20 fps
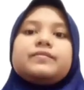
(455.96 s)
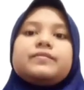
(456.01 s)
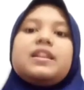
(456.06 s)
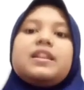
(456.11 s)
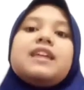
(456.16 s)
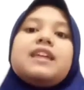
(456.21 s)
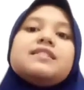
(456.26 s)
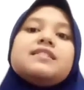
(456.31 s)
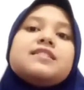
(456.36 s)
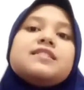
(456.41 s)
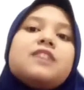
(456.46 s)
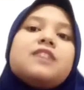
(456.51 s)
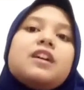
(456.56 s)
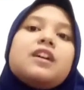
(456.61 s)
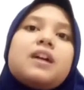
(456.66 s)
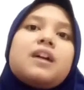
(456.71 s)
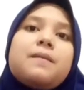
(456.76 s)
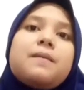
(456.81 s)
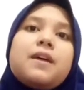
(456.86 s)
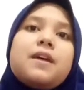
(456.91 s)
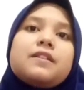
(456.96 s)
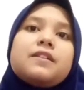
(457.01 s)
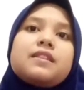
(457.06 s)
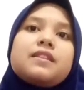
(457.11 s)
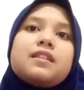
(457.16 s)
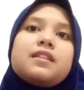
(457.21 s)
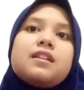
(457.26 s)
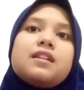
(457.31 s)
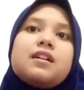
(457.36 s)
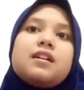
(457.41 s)
Let's talk about
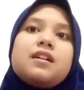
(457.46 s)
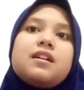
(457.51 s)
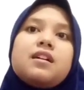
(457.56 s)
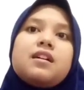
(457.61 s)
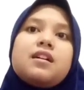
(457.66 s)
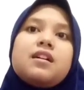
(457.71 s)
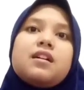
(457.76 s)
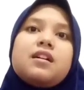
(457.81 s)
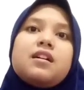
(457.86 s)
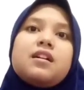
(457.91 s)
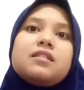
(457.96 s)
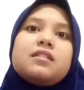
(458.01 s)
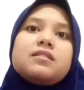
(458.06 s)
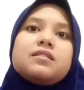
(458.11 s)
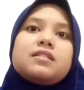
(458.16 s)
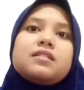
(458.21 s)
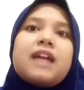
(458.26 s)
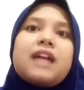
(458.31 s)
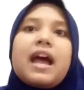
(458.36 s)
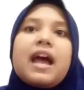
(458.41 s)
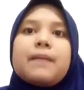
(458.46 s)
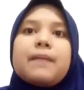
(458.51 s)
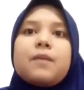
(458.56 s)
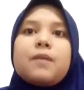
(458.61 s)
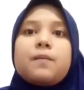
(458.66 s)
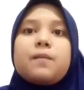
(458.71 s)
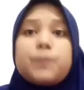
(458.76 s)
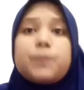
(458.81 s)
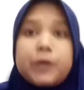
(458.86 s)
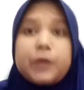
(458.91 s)
the type
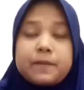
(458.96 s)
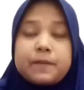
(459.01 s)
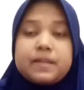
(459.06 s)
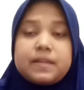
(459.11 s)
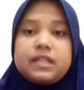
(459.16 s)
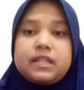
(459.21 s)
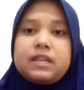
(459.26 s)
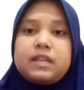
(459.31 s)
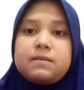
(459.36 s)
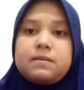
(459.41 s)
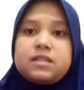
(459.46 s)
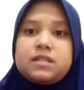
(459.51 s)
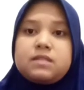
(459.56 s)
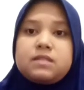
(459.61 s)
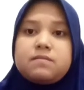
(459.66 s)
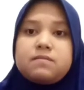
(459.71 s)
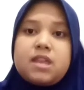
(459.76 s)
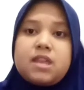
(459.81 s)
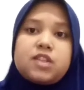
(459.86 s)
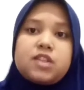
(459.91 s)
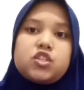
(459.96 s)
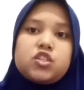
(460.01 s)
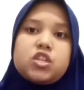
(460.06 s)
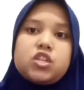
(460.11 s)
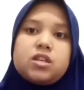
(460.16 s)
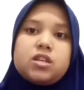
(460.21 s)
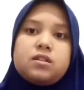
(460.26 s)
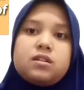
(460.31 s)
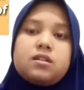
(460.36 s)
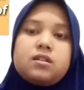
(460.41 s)
of pragmatic
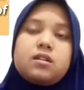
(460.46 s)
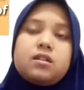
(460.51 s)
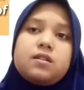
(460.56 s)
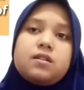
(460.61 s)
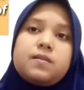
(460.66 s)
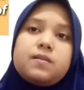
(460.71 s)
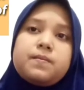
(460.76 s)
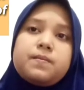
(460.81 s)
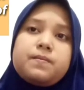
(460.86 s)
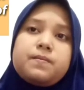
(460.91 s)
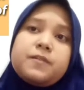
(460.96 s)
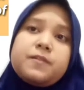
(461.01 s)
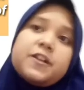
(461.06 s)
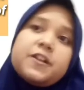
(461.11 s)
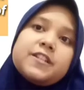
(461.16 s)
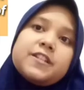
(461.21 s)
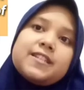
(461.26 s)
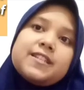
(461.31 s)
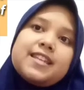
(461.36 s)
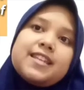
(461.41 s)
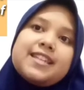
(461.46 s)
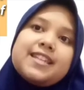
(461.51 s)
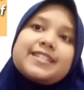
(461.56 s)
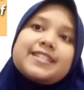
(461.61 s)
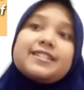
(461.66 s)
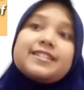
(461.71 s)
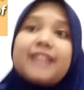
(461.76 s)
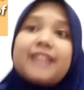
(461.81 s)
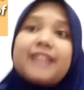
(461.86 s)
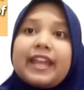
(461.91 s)
mismatch. The first
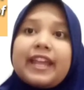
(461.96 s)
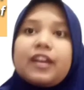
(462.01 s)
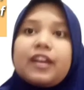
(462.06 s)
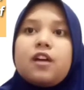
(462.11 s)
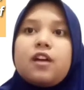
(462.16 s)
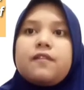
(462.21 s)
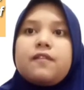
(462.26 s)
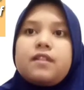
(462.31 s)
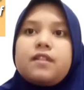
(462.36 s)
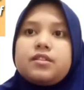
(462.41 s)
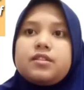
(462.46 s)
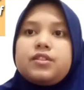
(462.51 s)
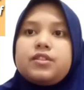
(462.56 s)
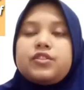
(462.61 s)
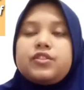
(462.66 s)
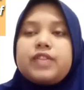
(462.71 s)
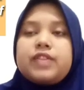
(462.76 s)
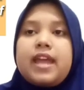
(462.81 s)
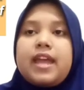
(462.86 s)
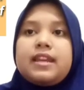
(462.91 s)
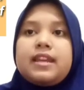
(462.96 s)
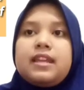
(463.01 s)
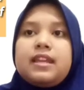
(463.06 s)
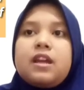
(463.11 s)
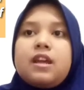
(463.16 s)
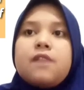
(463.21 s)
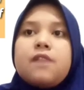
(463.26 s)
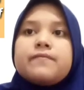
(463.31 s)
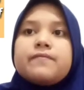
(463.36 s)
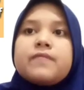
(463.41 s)
is lack of understanding
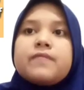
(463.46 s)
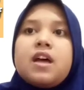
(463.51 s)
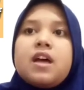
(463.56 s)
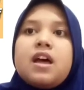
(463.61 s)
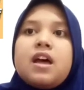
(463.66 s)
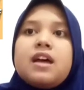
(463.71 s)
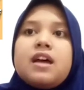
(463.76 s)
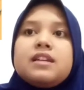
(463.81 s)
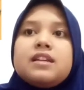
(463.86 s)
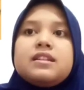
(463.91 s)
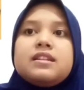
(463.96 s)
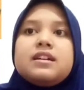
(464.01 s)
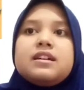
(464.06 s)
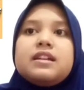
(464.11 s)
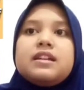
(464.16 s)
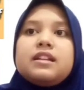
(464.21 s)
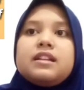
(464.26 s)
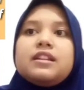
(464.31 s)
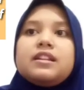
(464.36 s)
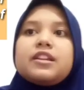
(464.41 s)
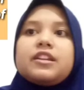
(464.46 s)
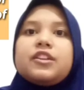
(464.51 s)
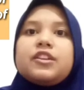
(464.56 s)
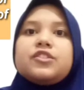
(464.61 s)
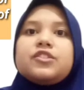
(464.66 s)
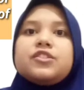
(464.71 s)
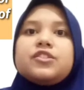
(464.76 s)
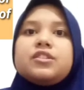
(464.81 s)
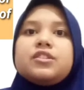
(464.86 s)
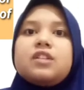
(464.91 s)
of the
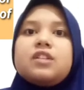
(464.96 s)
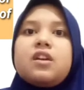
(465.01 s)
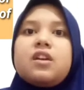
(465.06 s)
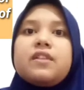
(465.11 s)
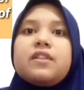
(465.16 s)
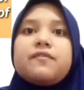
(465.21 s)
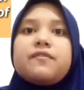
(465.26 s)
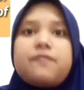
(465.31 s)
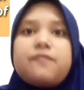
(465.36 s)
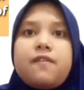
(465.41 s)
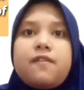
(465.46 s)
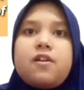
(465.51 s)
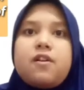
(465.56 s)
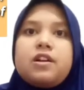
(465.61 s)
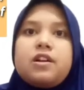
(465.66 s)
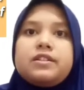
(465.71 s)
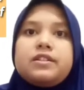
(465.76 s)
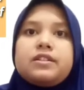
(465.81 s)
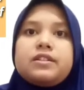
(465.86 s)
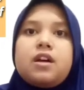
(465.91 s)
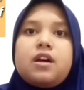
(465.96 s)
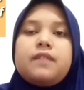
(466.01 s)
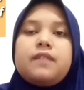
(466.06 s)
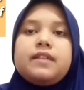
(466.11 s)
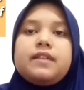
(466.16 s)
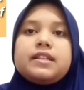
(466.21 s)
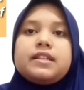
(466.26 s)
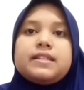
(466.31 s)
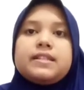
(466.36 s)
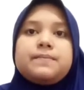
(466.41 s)
elocutionary force of
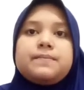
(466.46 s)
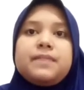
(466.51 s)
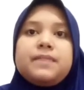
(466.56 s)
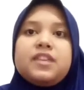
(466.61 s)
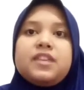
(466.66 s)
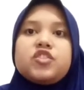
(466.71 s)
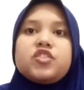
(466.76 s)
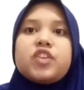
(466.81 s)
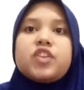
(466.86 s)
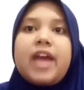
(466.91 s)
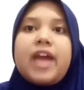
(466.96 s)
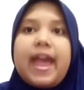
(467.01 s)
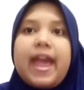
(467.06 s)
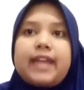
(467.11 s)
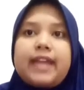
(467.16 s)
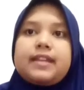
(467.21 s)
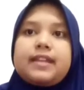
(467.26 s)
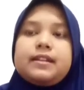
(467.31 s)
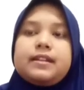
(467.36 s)
a speech act.